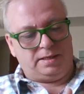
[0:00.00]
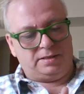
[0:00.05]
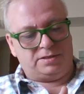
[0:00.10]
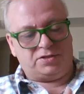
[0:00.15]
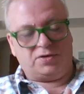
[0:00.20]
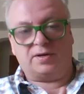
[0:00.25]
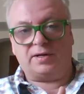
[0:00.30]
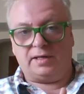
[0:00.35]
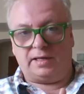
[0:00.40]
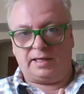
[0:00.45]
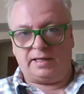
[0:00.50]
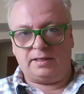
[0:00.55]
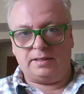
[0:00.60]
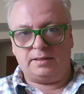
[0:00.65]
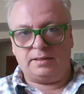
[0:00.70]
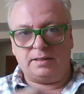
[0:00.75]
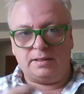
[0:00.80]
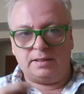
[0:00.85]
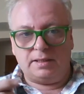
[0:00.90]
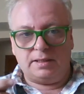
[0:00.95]
tunneling,
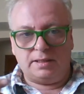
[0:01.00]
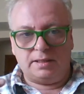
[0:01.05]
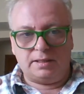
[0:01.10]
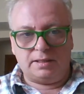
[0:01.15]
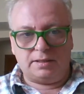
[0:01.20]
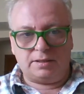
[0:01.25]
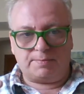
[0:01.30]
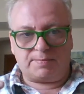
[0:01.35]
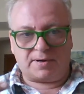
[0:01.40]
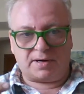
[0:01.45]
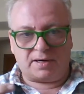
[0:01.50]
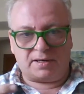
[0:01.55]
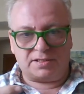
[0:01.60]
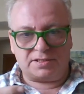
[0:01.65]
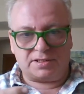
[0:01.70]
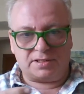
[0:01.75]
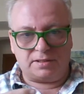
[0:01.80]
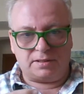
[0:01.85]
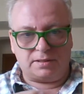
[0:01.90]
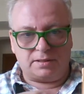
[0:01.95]
the
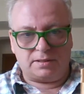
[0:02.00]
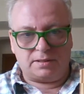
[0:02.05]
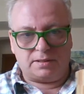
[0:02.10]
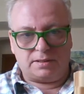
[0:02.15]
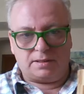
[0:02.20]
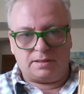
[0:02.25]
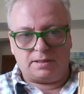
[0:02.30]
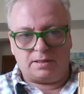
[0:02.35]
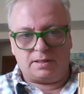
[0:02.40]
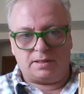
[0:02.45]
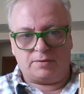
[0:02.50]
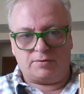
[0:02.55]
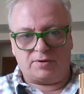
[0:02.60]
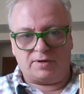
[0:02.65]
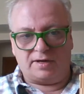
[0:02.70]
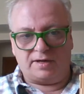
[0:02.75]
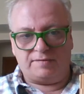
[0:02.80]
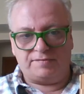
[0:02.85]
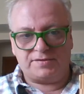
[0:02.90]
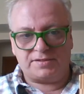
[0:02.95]
particle
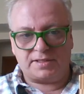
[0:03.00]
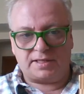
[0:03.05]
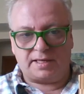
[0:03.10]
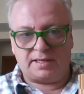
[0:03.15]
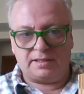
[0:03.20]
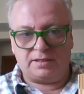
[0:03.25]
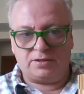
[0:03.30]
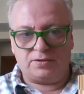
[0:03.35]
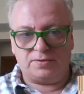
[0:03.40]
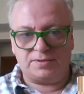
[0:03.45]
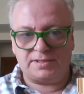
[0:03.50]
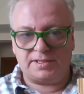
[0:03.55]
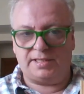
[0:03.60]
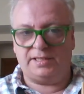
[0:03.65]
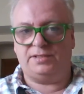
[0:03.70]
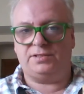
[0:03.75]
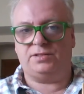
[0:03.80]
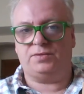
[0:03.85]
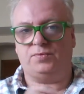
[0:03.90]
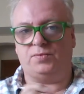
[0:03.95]
arrives and it goes
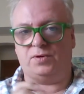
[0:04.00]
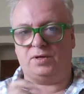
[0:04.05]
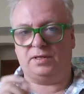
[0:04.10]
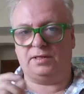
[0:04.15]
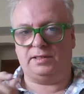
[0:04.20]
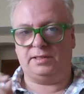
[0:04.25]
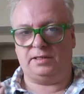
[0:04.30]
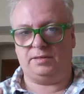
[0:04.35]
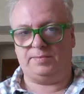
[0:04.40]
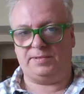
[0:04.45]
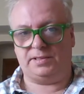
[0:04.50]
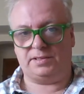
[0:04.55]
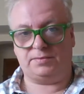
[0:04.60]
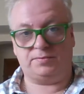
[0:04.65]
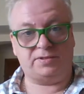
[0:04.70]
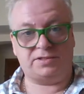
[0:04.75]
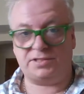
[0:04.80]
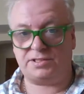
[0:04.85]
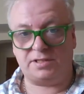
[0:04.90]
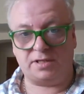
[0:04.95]
into the wall a little bit,
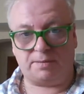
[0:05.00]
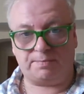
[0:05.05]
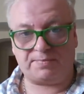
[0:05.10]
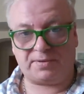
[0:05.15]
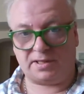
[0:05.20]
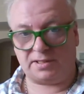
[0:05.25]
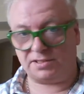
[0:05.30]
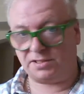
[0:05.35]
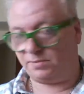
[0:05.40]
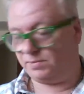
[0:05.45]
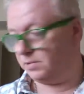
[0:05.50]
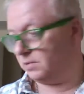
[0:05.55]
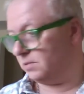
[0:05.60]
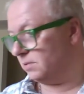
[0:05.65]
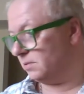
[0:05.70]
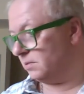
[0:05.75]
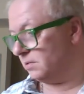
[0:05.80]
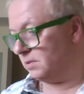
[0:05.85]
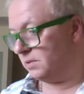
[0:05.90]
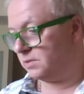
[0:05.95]
which is not possible.
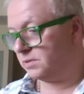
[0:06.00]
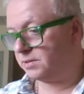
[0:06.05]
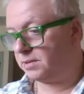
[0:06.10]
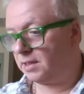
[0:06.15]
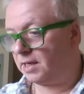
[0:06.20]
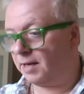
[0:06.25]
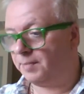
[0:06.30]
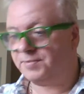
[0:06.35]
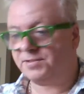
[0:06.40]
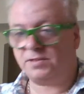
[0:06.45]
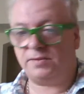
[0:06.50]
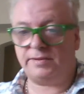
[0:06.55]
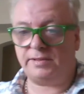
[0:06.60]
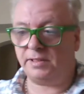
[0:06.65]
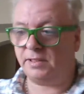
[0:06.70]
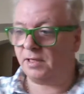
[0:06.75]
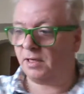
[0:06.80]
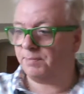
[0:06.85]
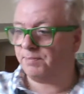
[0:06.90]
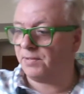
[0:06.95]
It's absolutely
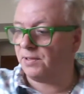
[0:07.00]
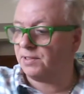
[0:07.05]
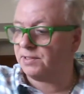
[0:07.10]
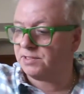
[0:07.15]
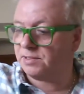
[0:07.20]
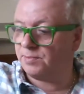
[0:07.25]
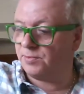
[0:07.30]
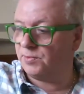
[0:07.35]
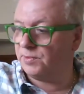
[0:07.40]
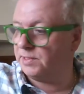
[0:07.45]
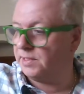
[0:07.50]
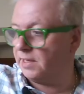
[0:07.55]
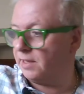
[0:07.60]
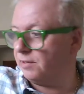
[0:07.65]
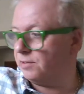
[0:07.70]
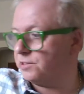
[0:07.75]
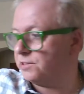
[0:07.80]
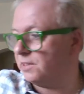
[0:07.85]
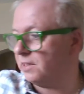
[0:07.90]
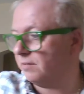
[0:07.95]
not possible with the
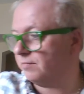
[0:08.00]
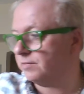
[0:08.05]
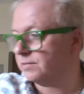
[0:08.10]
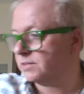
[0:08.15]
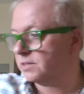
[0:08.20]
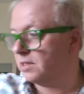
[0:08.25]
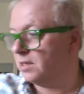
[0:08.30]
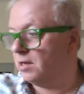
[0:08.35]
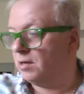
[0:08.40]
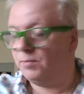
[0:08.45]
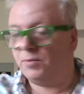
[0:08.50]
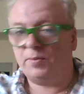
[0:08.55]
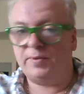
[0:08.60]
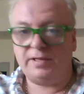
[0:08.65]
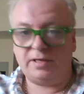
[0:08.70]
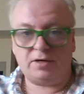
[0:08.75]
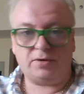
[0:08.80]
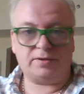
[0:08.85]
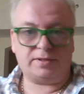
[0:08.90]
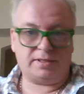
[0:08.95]
energy levels. But we
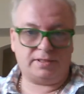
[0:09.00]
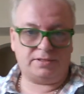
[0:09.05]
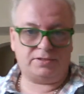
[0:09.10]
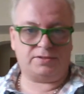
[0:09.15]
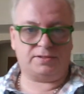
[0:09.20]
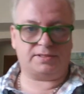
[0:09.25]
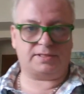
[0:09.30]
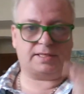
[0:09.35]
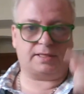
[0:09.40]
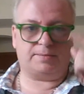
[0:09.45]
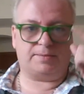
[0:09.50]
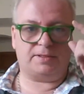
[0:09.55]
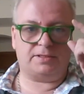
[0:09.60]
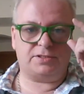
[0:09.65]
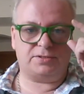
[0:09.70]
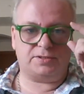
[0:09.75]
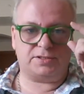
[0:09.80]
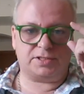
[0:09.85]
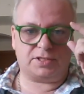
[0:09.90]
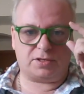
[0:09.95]
know that it does happen, it
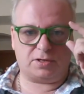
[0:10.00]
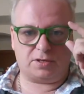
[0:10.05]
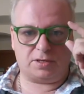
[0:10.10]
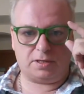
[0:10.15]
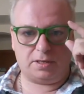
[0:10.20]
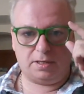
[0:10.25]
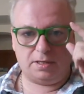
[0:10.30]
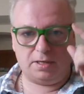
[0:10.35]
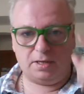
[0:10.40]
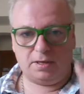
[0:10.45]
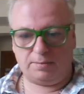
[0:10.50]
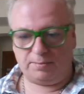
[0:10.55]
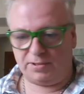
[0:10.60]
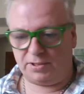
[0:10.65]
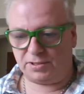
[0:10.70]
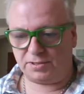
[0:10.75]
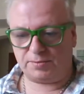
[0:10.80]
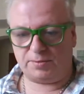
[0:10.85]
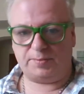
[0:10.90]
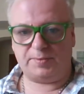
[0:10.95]
does occur,
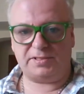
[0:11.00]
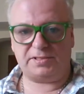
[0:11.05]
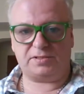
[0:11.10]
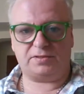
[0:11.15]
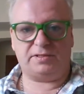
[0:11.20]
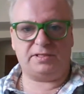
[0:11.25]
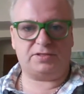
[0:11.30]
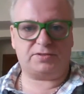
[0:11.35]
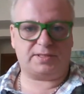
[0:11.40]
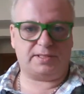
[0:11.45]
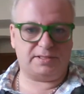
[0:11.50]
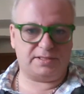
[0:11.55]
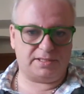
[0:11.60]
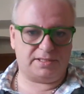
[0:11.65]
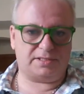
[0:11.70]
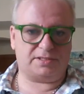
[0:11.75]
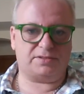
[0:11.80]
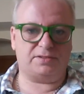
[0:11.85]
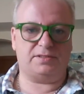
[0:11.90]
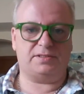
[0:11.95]
because when we study
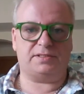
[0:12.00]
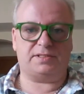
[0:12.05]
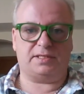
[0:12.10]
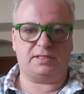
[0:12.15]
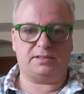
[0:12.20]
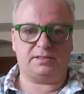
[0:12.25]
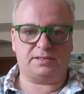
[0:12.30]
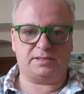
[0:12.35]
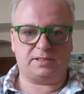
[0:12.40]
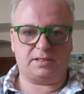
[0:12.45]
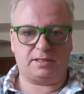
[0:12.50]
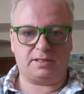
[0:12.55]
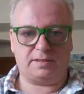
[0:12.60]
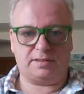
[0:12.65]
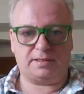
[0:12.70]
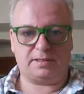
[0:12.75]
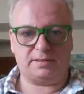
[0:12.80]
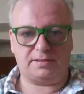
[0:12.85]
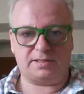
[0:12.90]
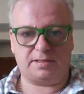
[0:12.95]
transistors and
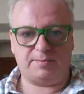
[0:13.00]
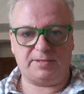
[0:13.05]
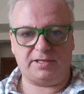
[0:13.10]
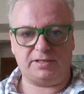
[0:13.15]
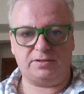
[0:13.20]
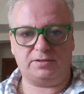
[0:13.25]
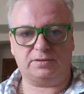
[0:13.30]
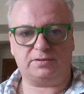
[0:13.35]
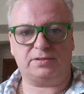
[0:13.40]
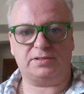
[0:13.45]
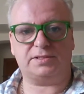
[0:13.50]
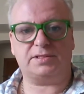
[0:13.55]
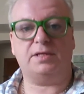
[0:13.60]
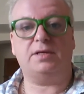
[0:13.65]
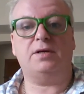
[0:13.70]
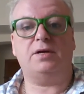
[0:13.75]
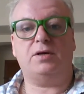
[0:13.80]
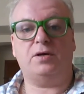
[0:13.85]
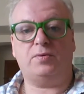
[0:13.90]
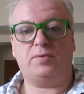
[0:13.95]
semiconductors,
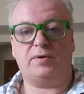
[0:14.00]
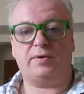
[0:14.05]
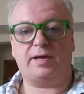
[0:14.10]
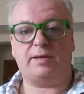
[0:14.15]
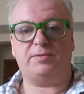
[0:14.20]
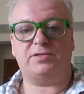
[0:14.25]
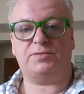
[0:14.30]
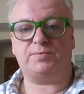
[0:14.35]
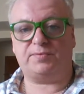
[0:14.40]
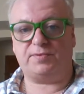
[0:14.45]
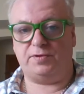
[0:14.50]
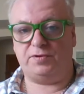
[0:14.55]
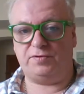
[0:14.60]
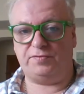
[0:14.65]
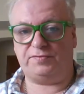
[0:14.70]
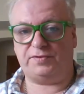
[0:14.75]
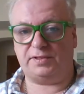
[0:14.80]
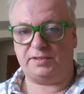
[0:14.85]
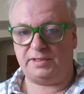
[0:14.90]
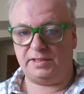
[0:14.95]
we're able to
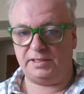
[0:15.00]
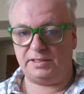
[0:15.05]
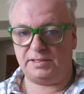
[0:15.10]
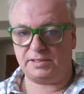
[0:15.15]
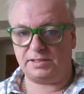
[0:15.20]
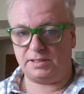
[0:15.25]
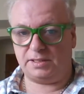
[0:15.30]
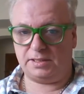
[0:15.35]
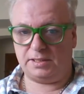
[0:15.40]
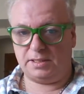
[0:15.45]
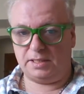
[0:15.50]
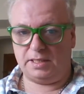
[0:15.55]
prove that these